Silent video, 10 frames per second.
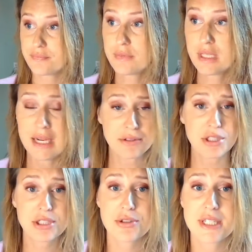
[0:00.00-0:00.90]
I was
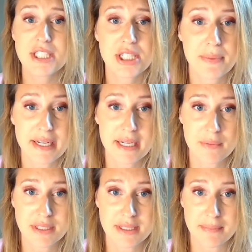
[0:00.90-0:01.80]
just strategic planning
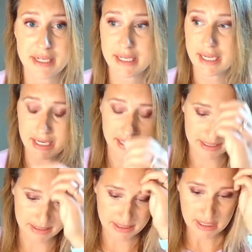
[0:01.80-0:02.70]
with somebody
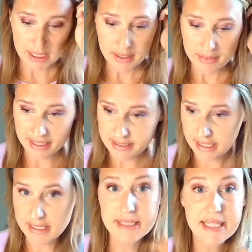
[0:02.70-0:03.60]
and they
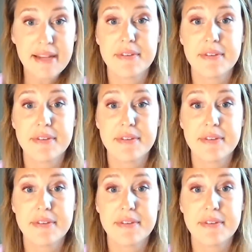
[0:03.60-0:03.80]
said safety